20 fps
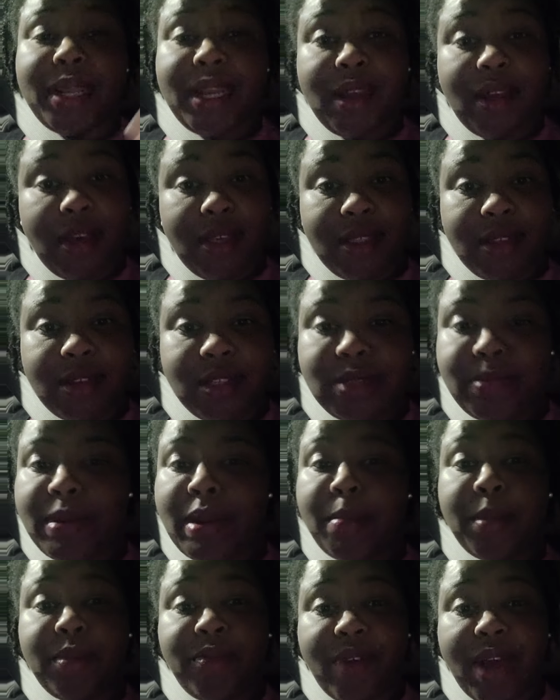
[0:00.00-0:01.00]
many others,
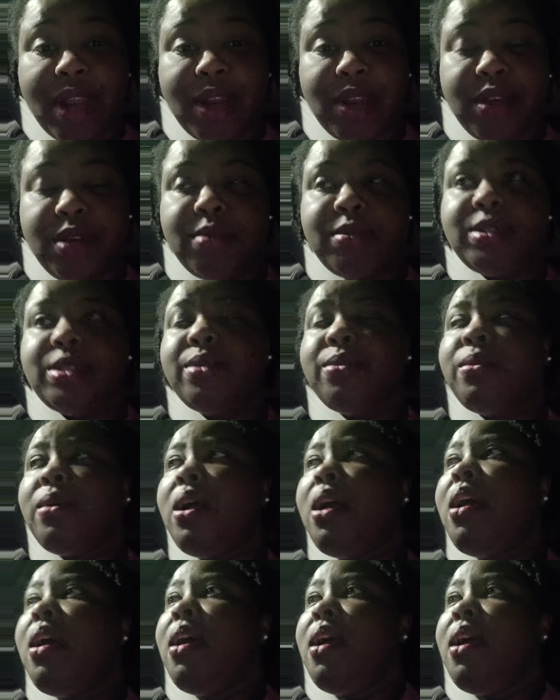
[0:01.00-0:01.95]
but I'm inviting you to